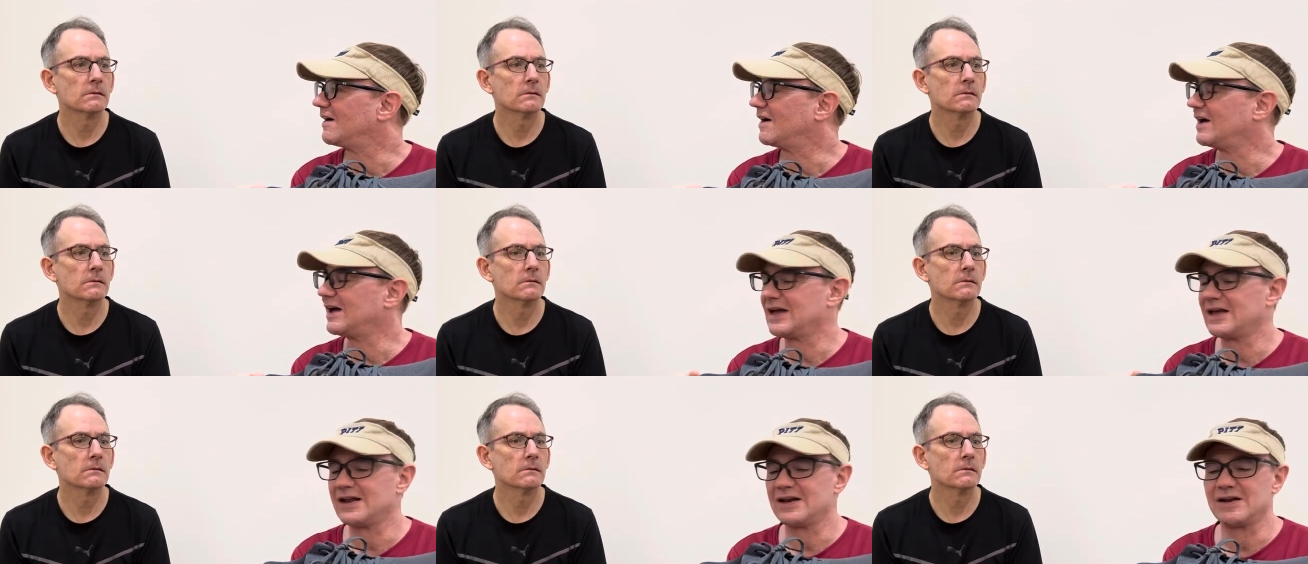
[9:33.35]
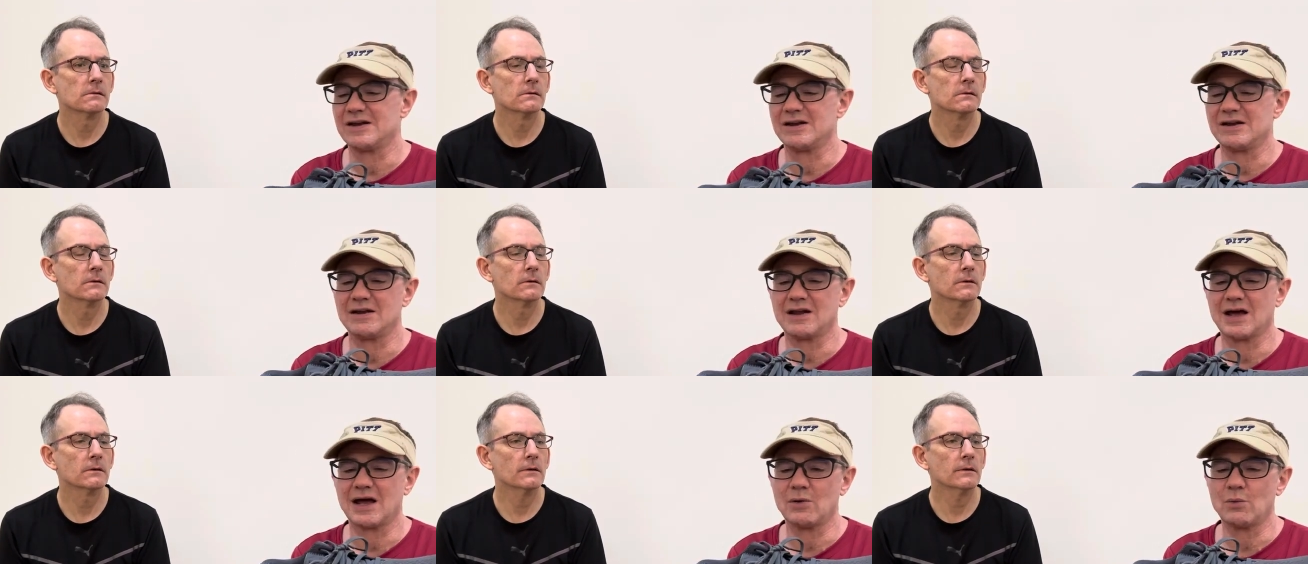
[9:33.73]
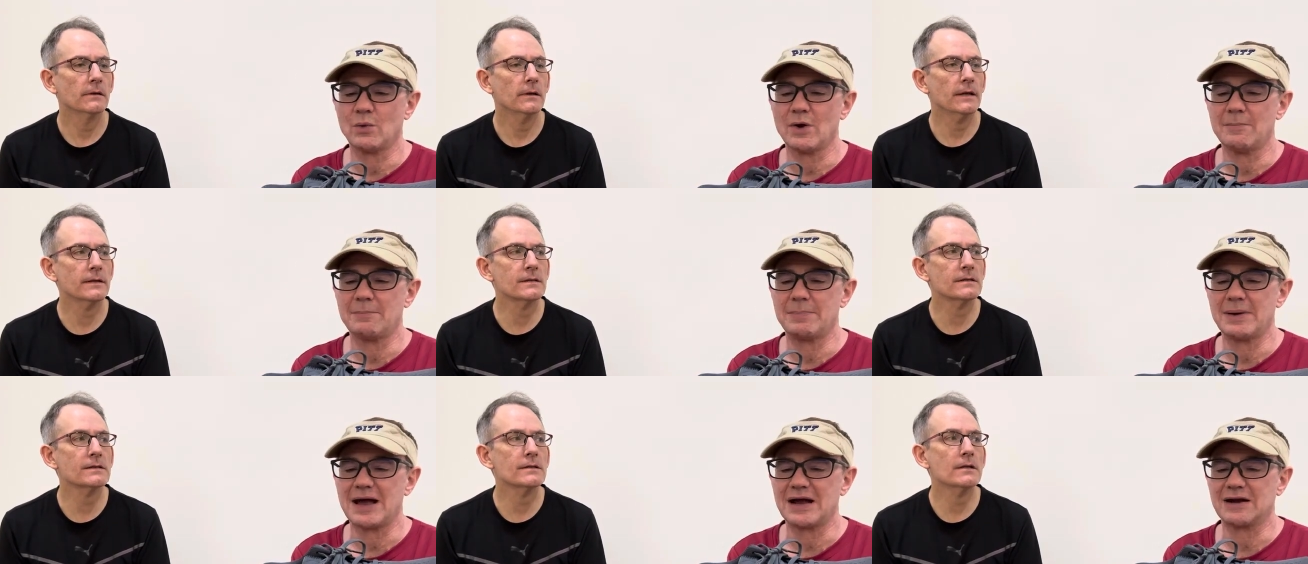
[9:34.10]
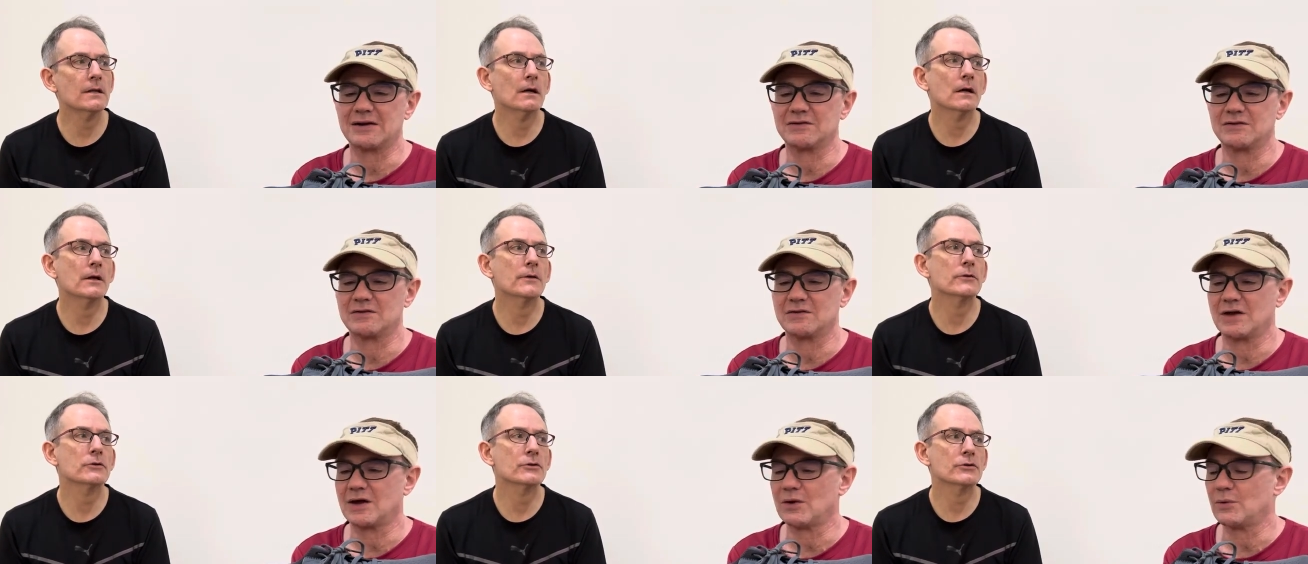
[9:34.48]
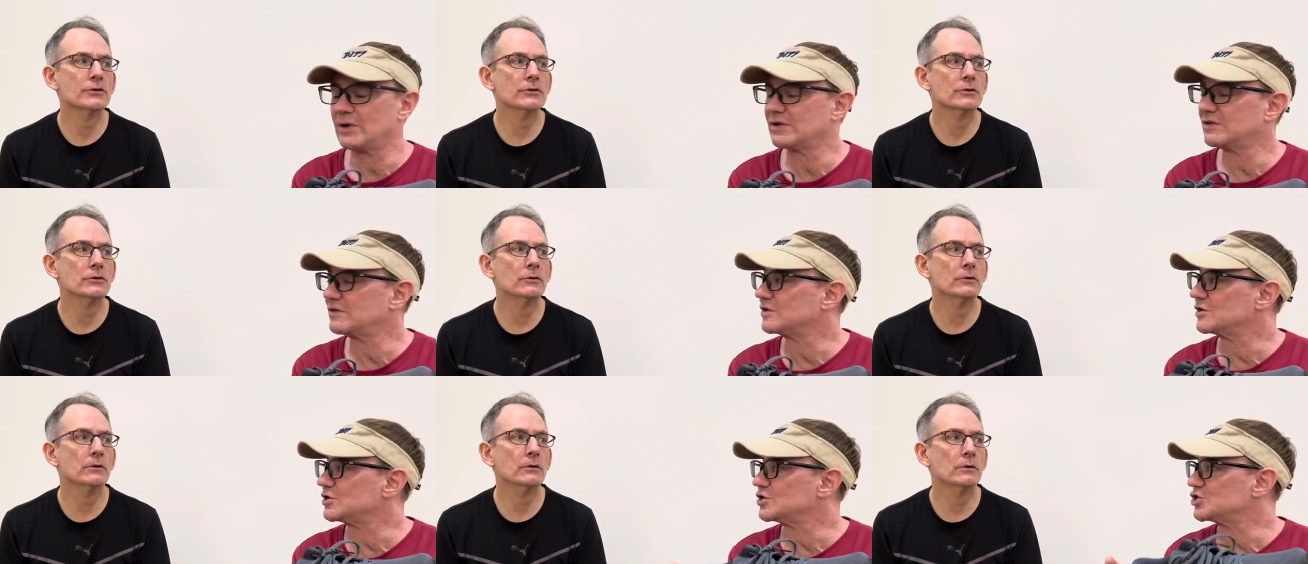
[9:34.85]
Speaker 1: and I went That's back, I
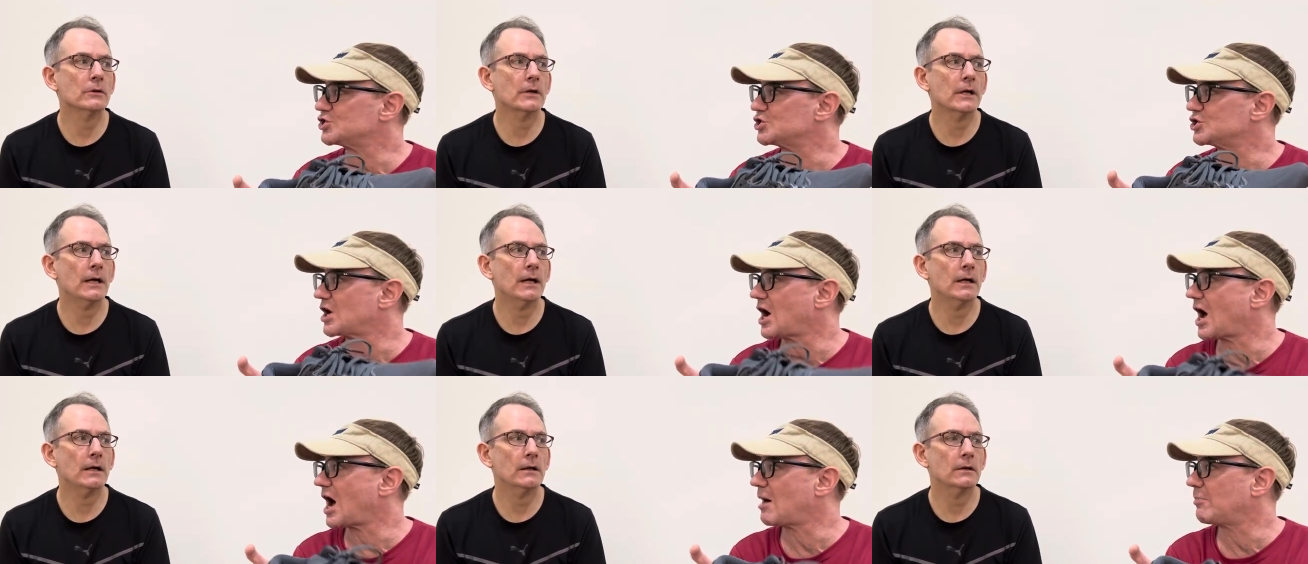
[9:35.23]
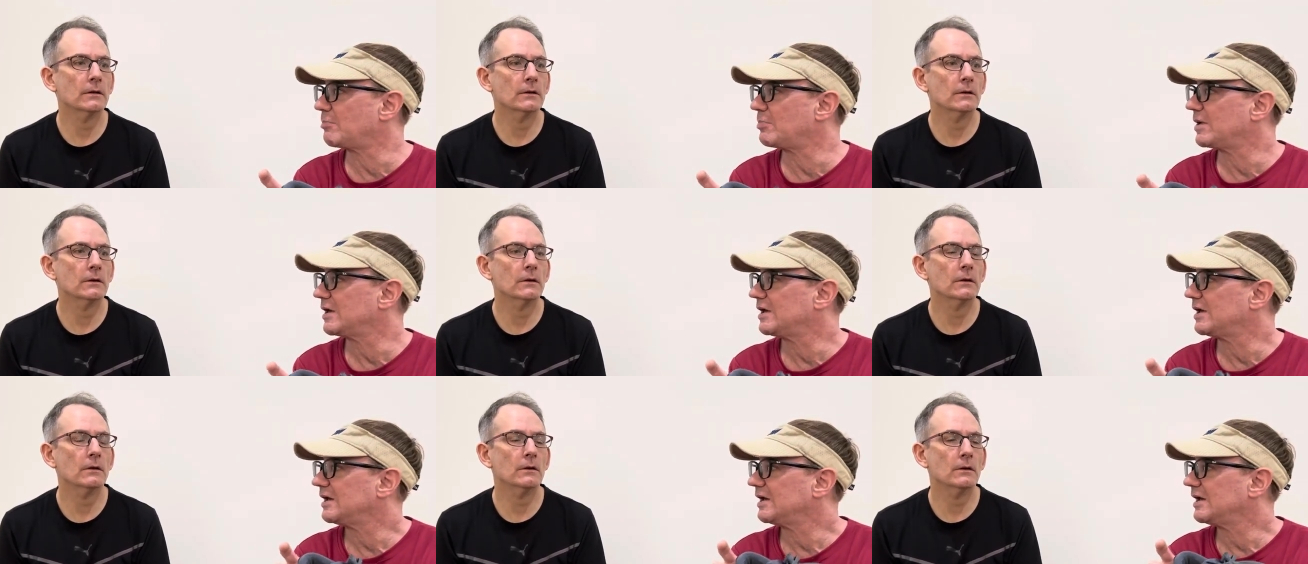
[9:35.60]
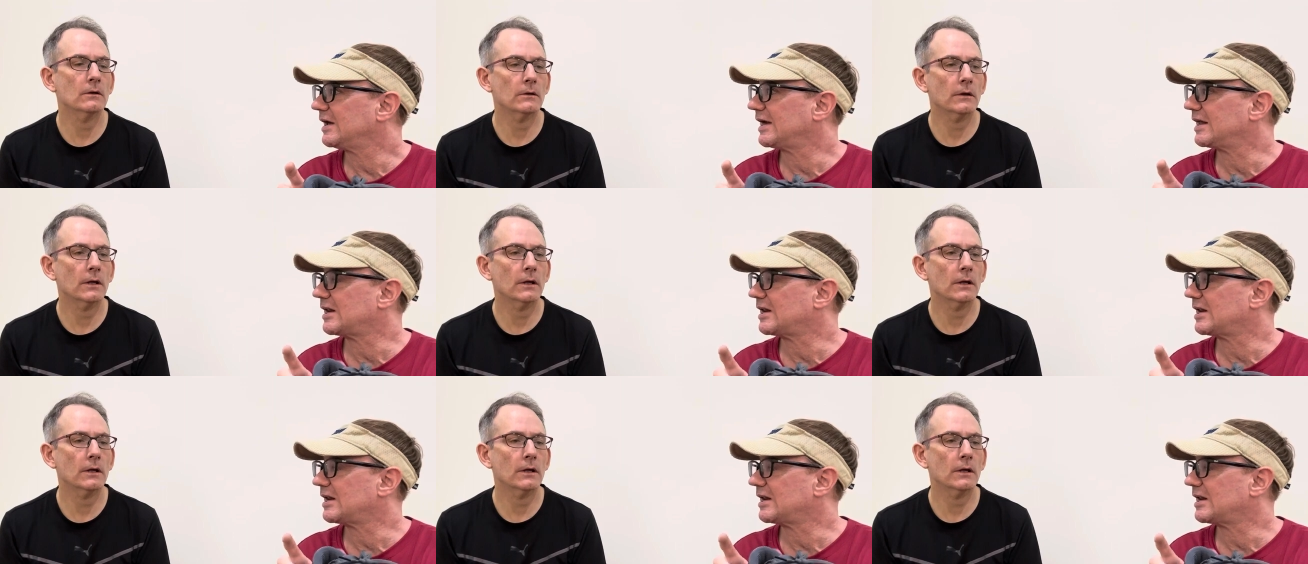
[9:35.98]
went to the shop, shop.